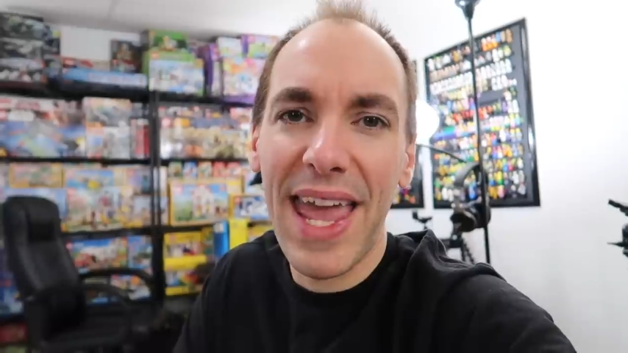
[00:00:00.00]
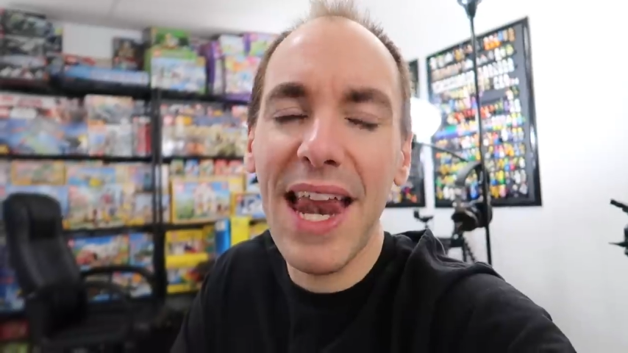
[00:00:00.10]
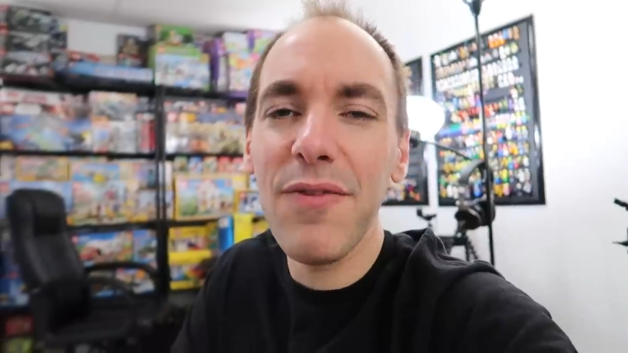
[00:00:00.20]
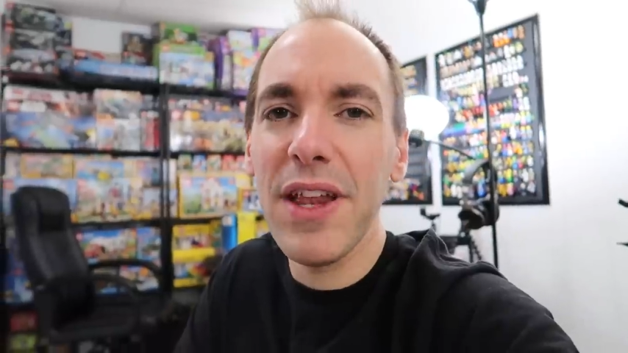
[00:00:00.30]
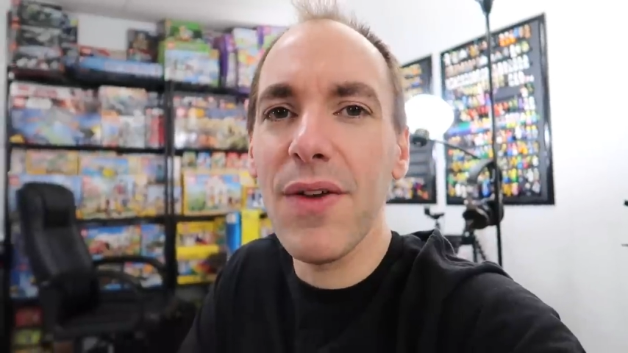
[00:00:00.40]
my
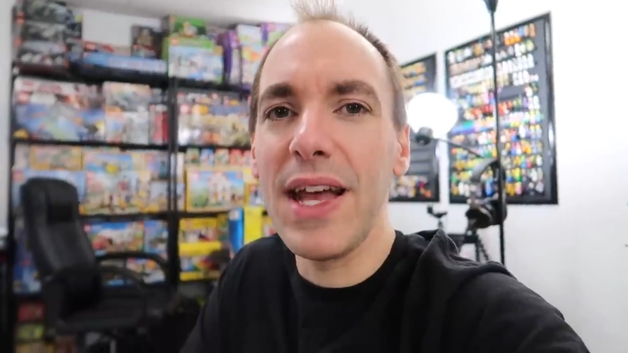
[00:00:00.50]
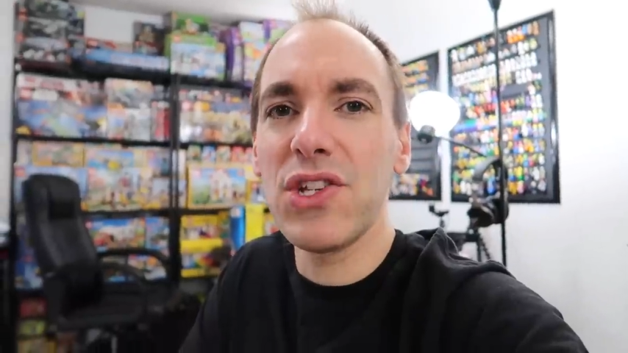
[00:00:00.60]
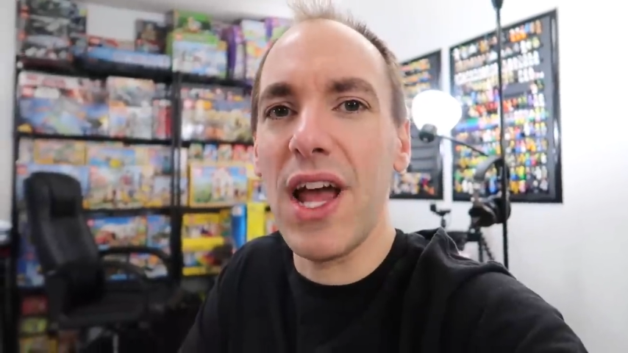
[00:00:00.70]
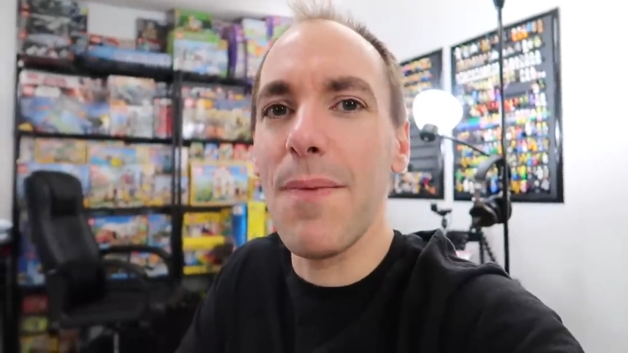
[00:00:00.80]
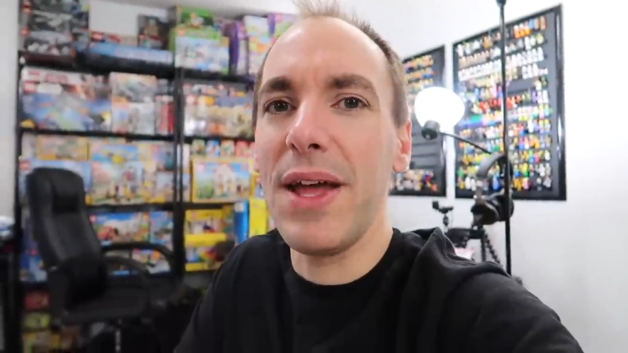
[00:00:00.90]
cannon video
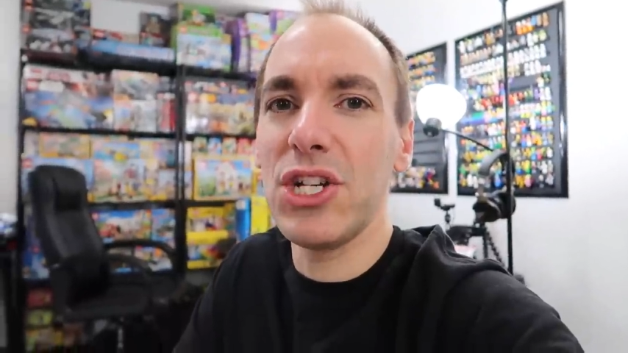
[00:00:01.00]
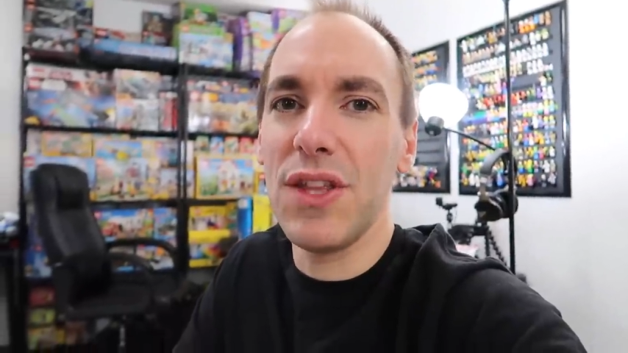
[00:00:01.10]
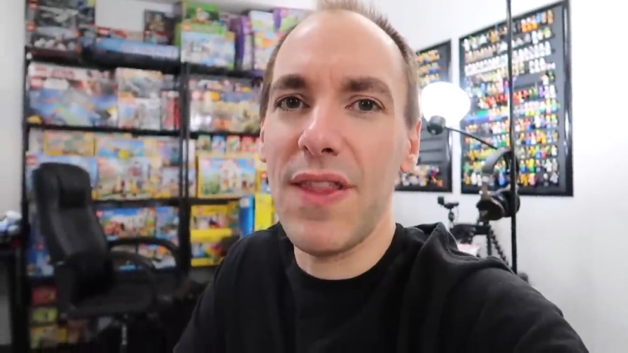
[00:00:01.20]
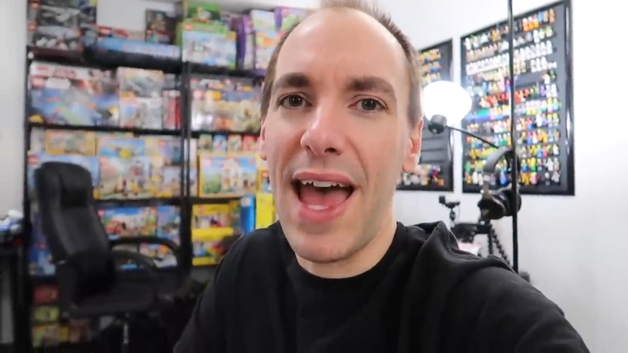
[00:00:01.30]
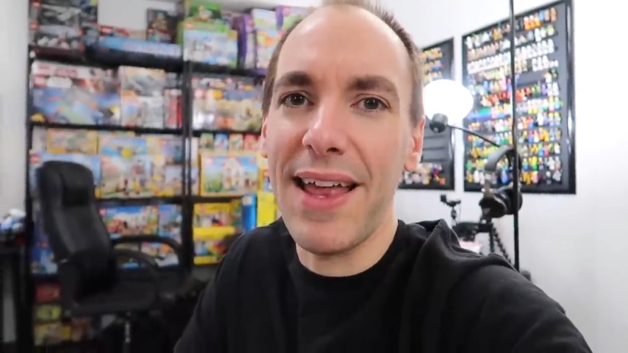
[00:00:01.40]
yesterday, I
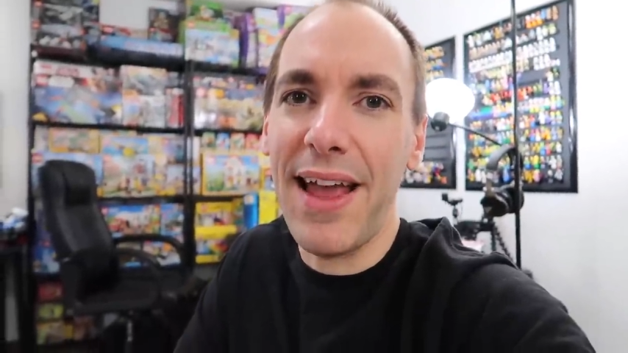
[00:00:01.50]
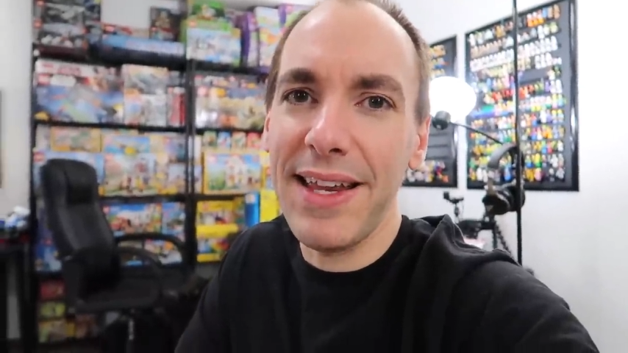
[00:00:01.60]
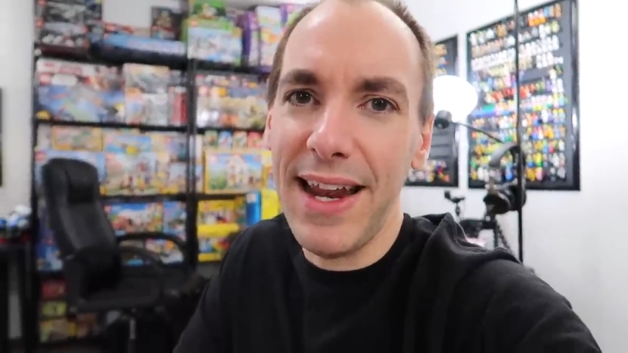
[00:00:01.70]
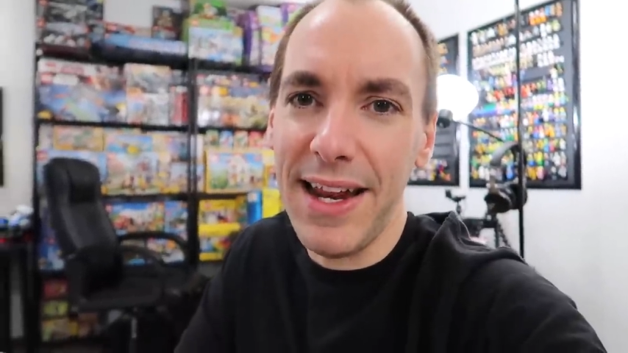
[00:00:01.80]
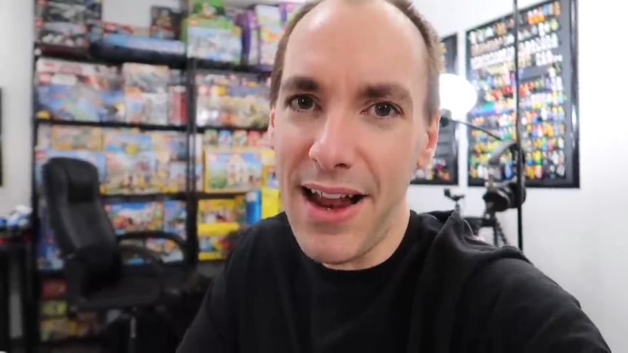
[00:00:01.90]
mentioned that in
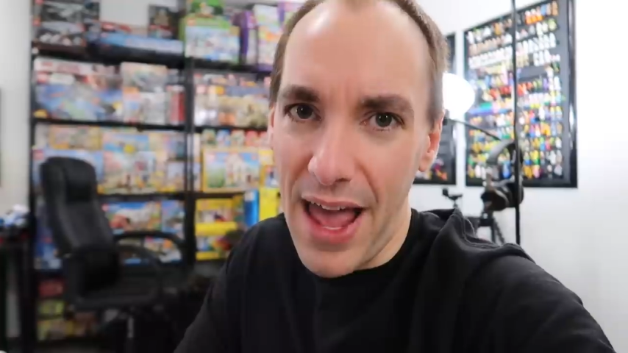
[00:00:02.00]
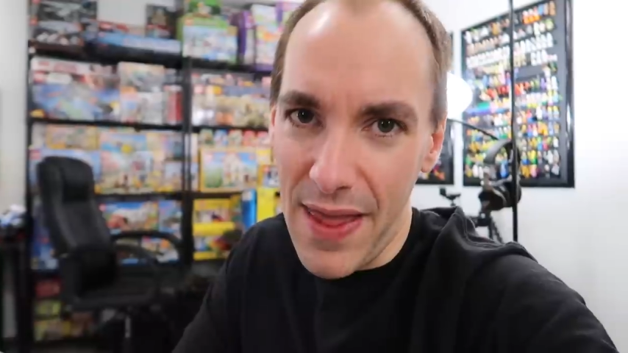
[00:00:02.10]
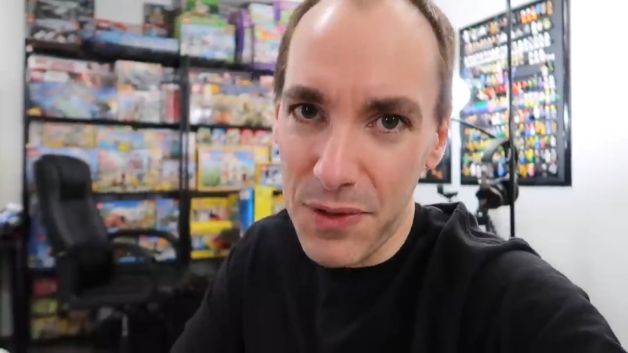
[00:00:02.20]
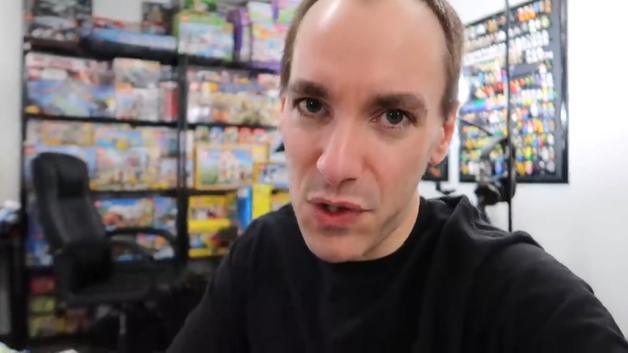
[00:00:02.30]
1989,